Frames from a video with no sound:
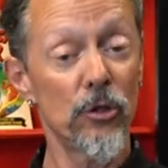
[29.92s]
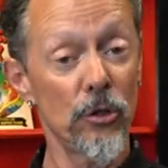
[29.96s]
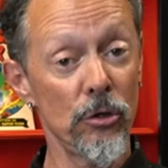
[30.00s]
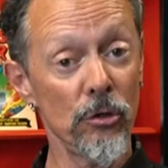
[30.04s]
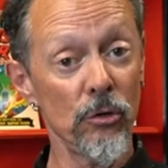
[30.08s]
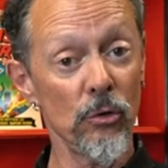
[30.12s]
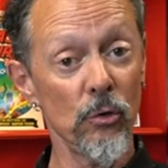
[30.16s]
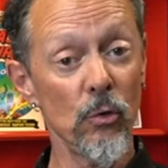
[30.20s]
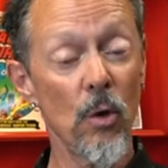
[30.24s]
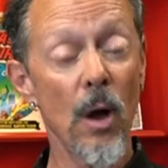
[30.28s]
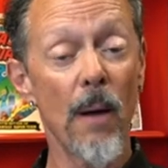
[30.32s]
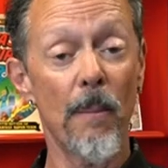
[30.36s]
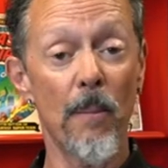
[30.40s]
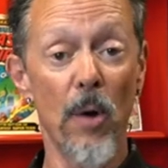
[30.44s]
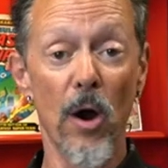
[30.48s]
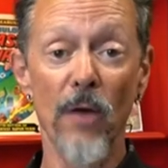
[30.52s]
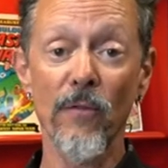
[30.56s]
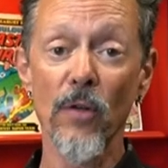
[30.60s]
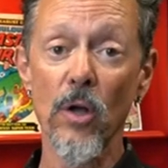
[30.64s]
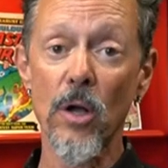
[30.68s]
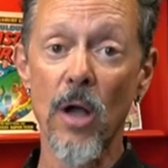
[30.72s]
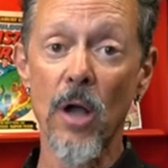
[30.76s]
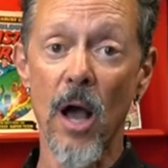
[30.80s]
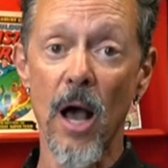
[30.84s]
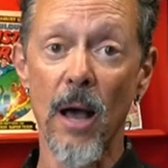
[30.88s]
to
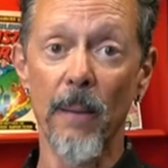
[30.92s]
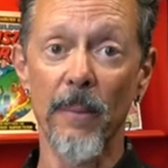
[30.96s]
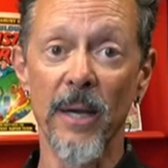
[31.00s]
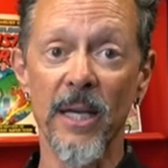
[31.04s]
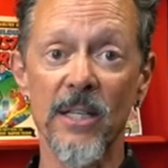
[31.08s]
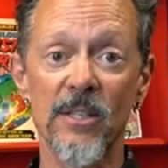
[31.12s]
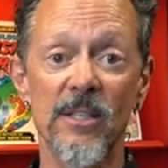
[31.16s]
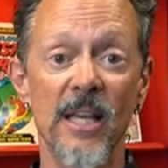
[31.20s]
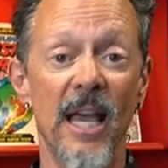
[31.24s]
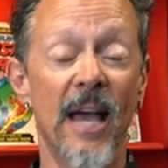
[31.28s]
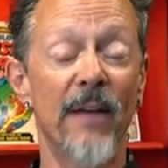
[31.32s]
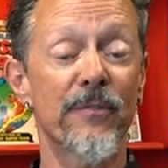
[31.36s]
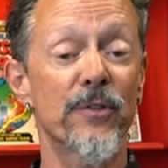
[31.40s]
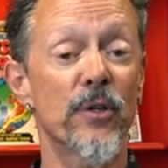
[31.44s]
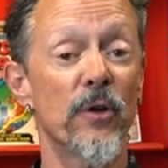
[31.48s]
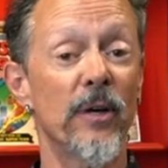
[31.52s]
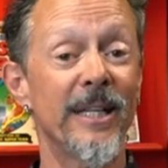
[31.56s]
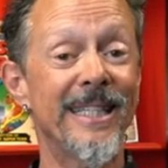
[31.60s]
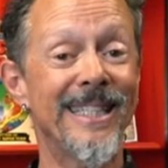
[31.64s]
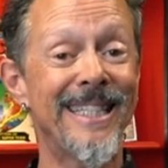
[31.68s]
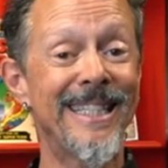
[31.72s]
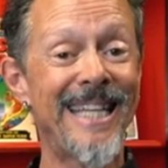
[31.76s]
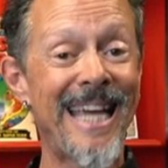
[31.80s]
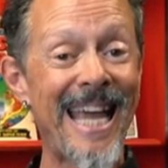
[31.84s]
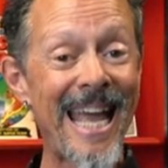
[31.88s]
Marvel Comics after a
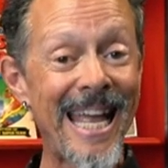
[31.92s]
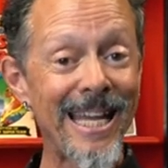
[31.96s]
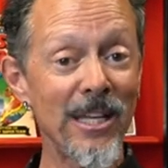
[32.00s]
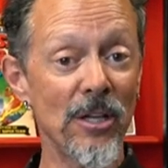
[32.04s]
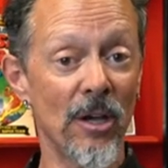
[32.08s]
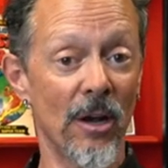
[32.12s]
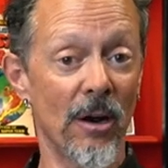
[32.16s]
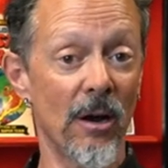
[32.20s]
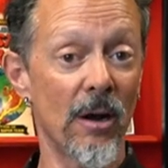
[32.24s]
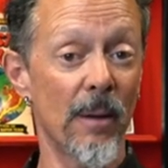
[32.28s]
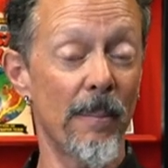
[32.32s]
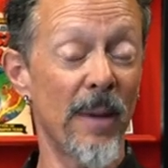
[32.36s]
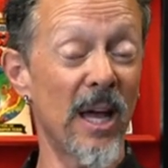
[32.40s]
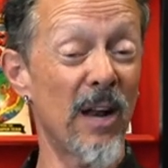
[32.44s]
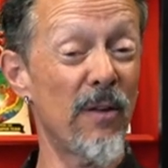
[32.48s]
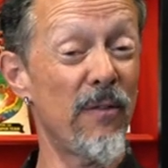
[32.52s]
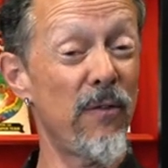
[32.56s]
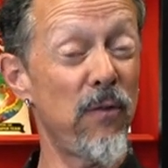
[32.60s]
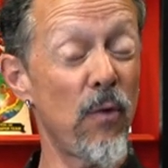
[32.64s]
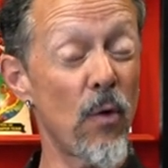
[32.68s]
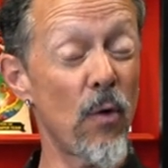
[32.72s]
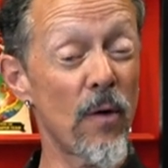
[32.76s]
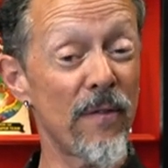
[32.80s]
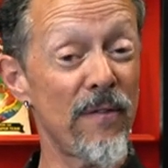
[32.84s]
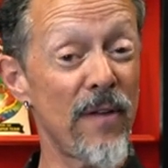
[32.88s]
tenure, about a
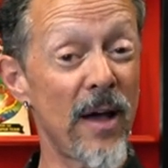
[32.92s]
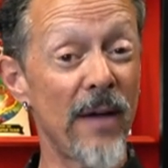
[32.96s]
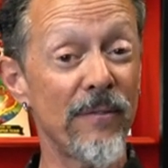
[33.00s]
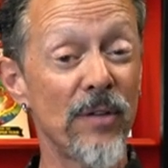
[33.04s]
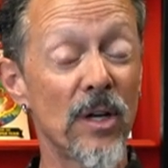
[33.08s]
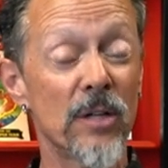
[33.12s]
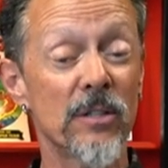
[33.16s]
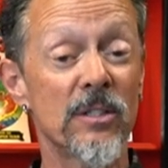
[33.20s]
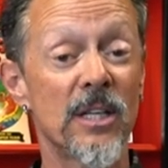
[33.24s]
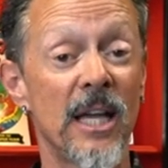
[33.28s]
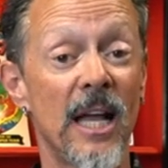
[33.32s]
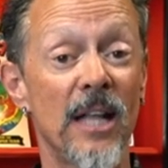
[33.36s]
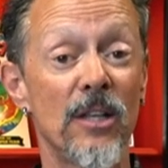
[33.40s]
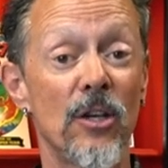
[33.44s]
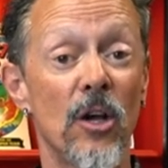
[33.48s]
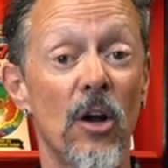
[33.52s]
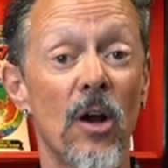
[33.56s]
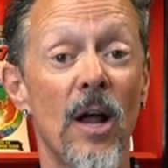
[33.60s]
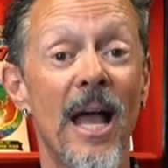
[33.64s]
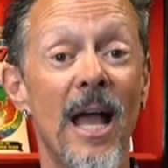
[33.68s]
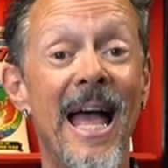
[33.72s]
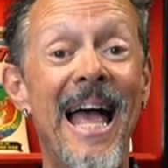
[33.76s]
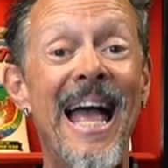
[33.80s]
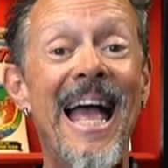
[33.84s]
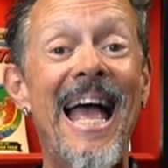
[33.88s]
four or five year
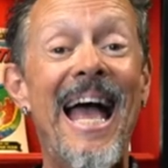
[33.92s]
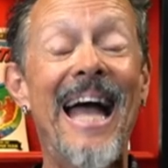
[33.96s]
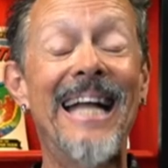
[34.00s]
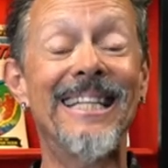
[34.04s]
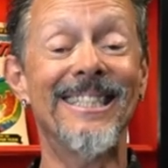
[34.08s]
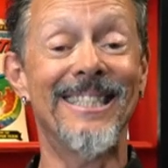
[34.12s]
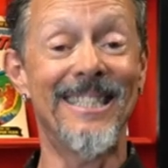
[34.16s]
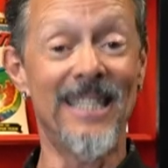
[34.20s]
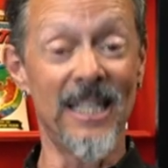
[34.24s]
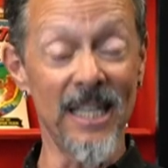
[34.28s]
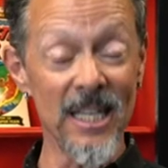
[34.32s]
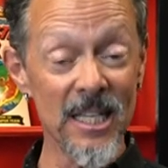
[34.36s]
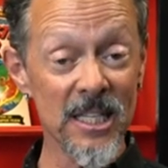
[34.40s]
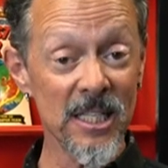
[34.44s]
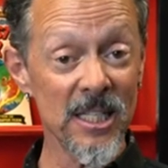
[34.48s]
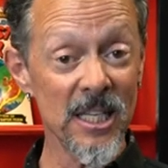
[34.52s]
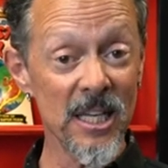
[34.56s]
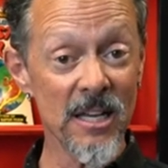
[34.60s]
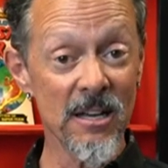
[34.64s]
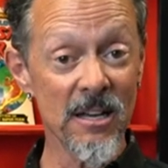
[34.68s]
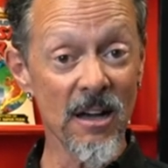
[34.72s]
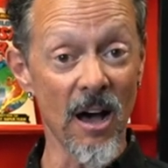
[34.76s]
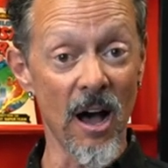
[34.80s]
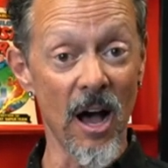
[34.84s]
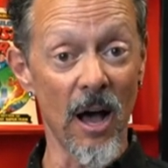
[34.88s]
tenure at
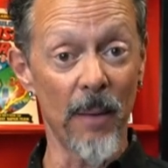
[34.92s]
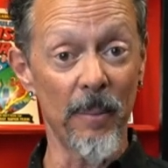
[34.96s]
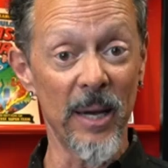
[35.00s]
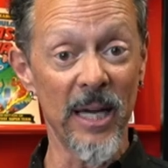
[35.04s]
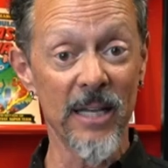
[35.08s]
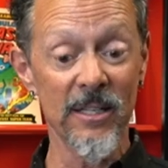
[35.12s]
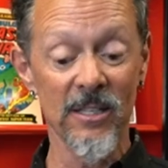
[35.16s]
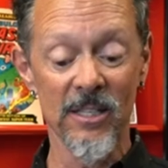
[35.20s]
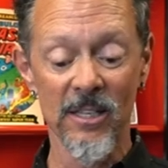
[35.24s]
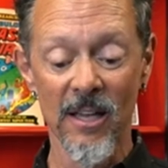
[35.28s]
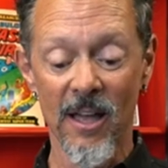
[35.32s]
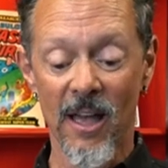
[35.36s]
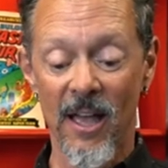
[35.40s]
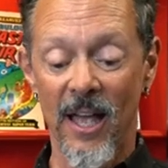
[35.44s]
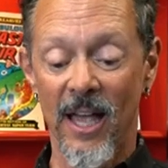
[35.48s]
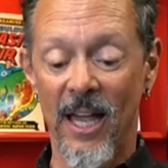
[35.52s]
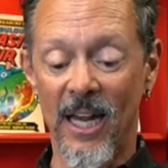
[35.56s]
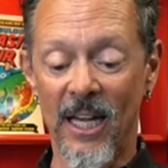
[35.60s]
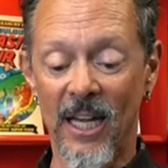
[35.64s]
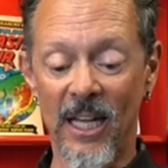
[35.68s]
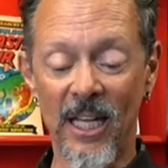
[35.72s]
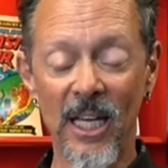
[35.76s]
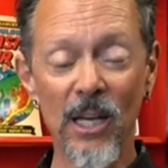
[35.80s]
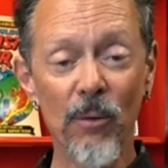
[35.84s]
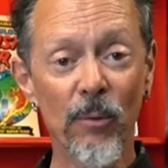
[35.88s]
DC Comics,
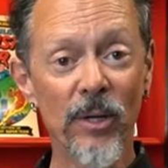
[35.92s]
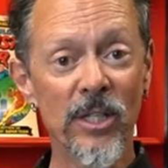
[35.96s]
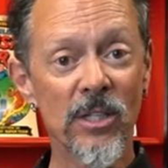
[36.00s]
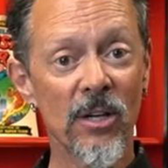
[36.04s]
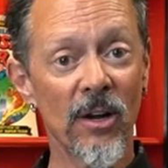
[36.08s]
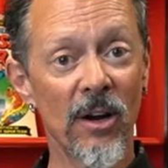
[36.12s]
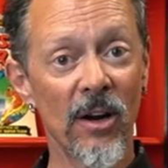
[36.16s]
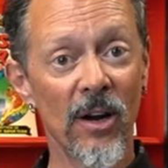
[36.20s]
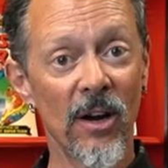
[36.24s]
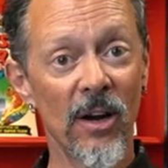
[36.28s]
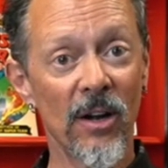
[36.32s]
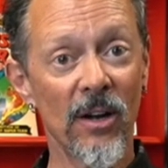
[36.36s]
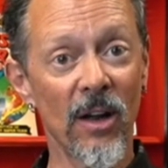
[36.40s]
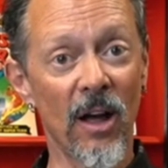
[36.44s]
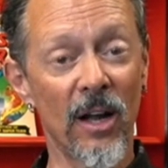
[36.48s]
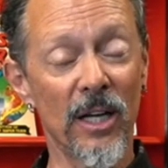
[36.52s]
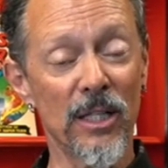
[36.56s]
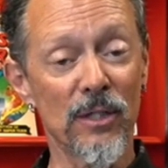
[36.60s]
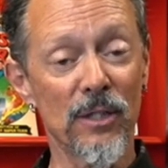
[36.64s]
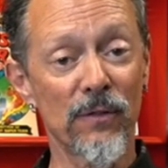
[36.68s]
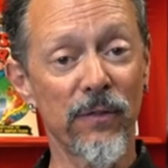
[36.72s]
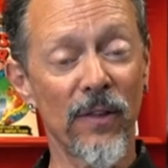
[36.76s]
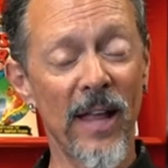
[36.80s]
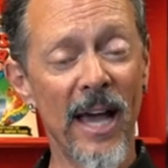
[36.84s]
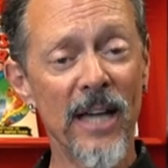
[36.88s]
and he returned on
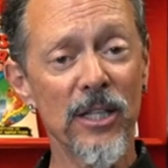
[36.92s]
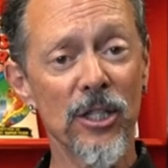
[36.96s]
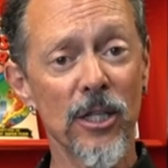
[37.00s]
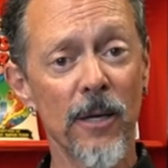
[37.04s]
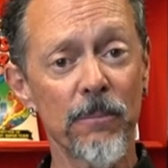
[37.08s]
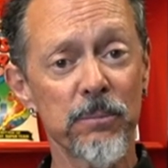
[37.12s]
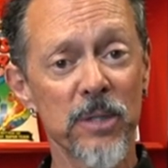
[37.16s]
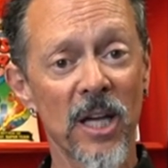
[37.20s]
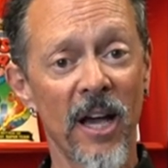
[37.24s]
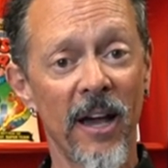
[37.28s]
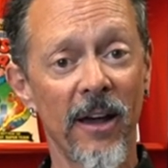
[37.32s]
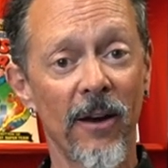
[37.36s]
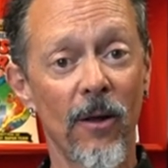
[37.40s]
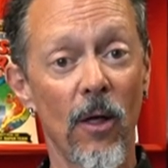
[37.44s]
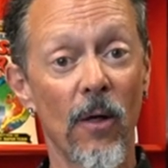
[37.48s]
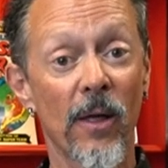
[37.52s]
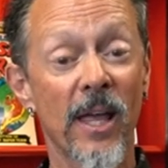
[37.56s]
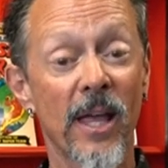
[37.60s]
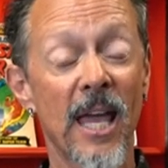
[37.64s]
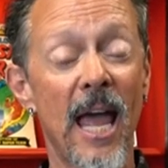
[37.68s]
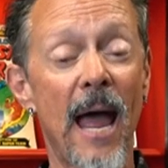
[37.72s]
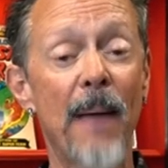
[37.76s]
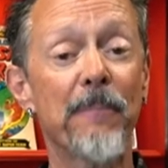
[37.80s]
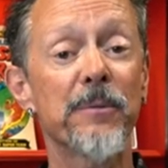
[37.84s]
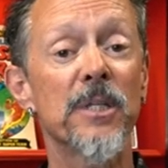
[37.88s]
his flagship title,
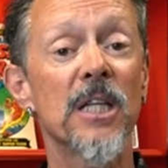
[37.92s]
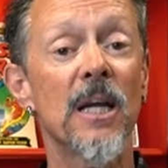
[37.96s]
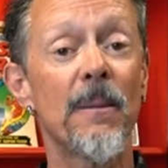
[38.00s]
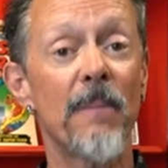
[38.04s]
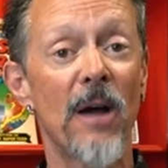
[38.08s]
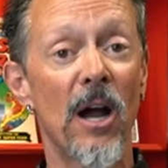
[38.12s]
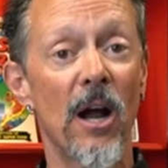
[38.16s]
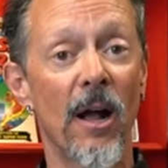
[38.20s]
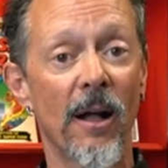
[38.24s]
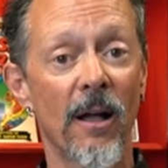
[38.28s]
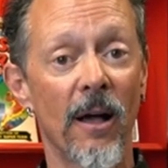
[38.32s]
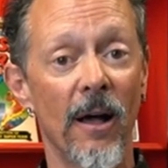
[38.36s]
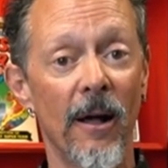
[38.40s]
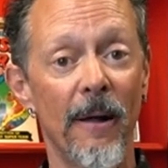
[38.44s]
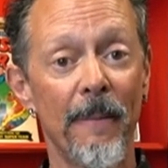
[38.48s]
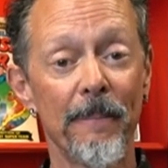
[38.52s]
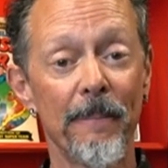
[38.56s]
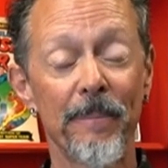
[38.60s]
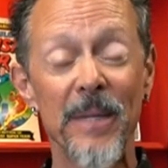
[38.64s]
Captain America.